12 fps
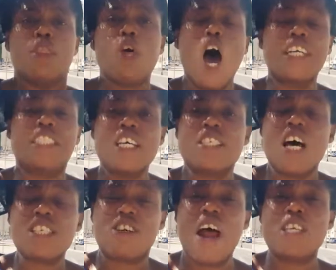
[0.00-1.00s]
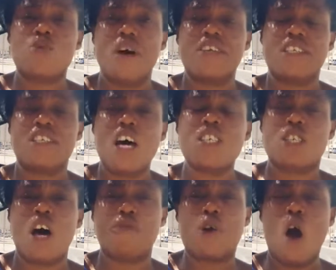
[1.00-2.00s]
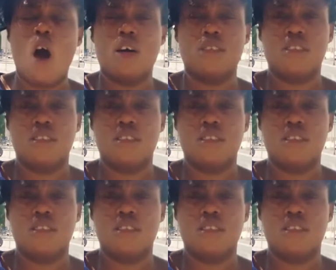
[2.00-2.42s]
Though Jesus Christ was the Son of God,